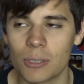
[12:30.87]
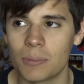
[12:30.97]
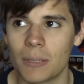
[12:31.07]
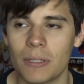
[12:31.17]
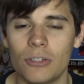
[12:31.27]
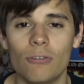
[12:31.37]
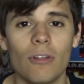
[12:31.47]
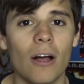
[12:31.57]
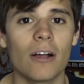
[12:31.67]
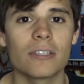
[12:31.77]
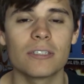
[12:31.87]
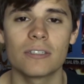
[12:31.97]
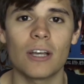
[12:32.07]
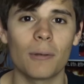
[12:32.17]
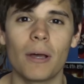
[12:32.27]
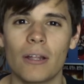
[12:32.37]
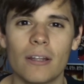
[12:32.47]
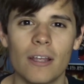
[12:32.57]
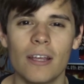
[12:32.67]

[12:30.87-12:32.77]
Sometimes I do vlogs talking about